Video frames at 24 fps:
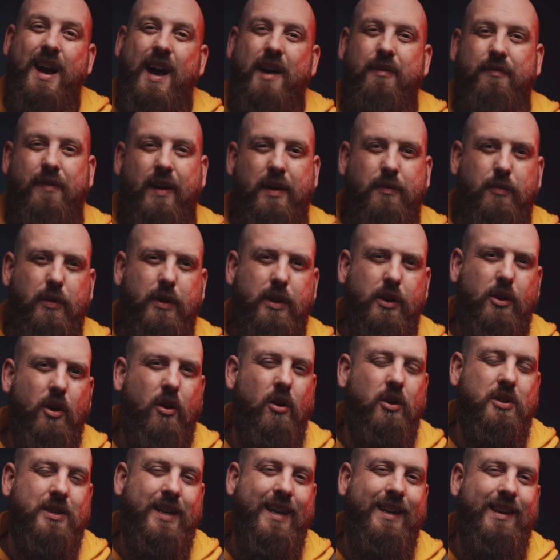I find with the
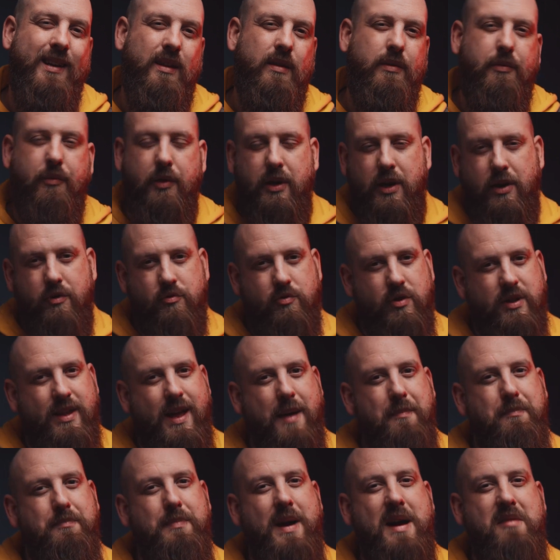Godox AD300
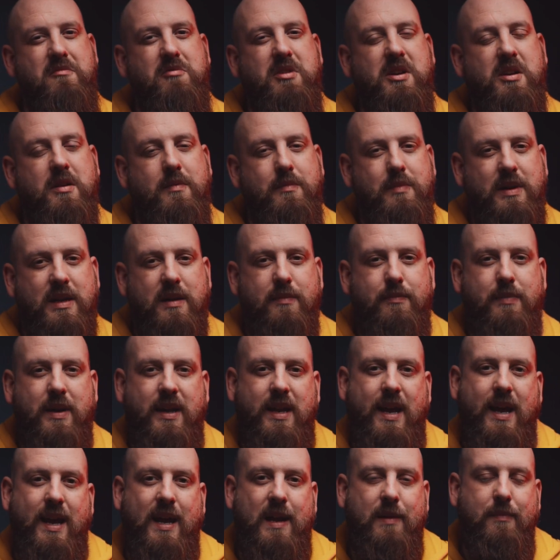that battery can be a bit
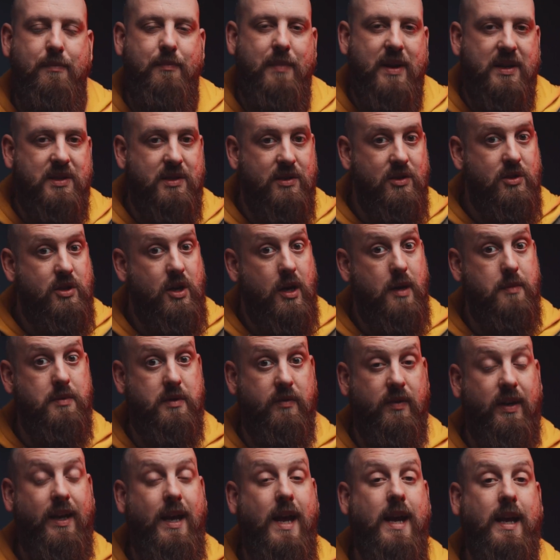hit and miss in terms
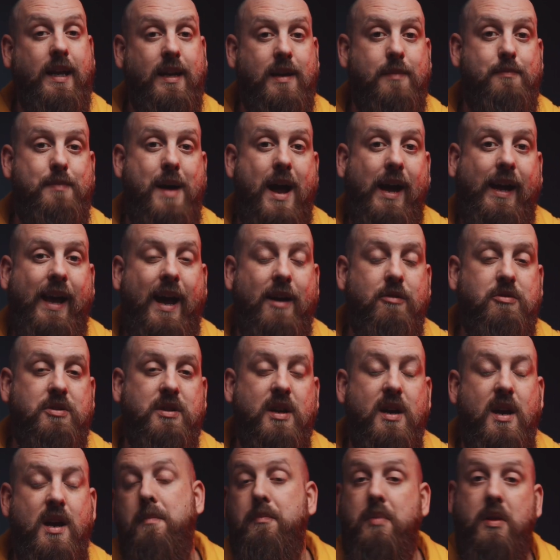of kicking it back out,
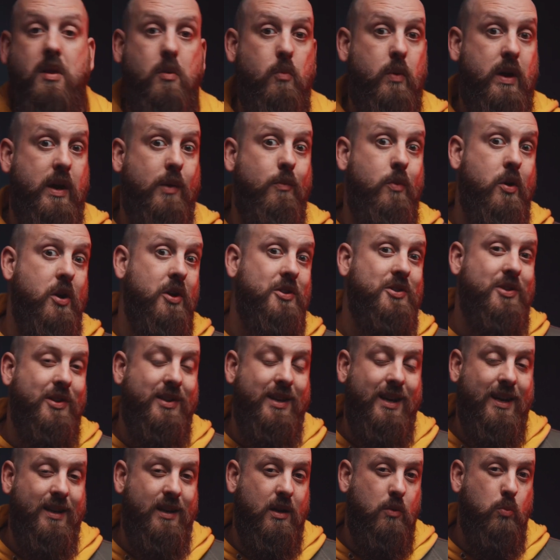but the way it works on
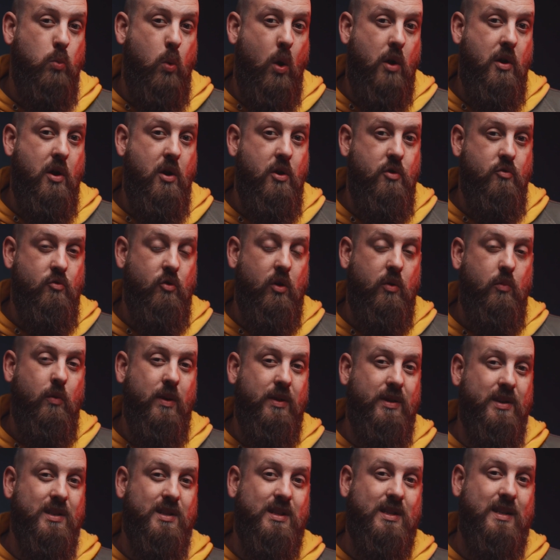the AD100
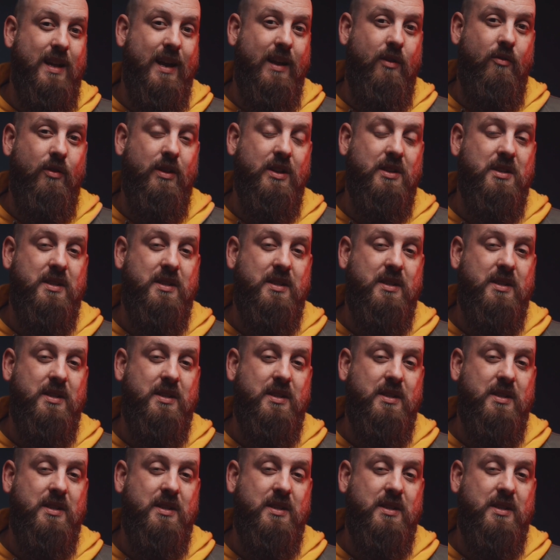with the slider on the